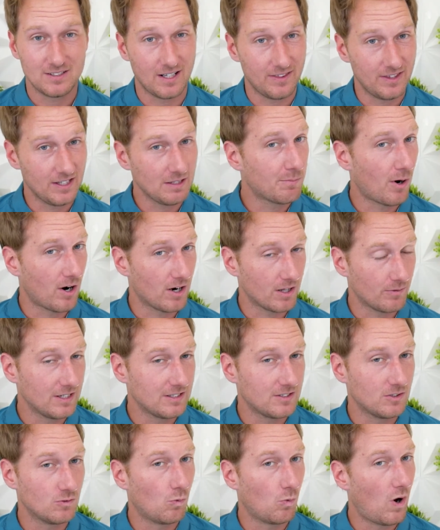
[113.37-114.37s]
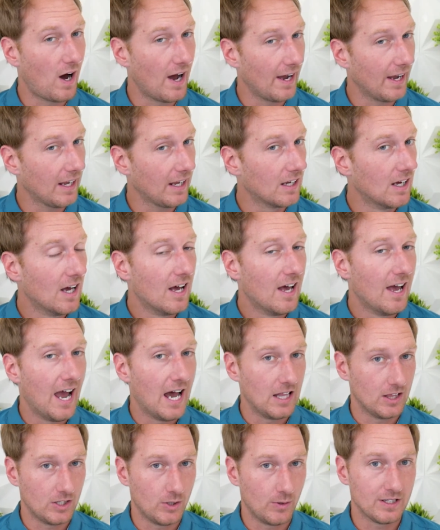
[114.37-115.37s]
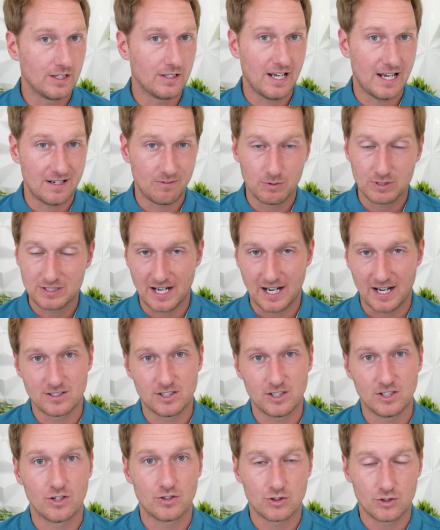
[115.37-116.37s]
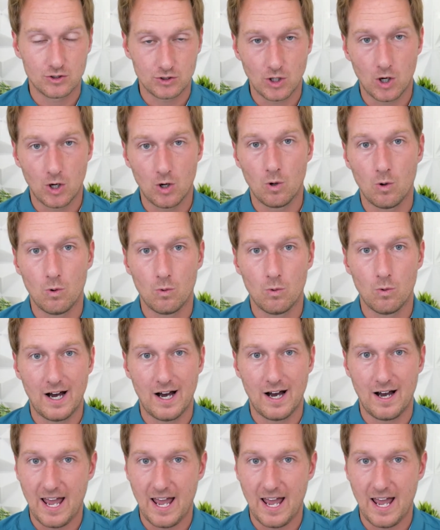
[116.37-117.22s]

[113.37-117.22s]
I think part of the reason why Illinois and Wisconsin are so uh,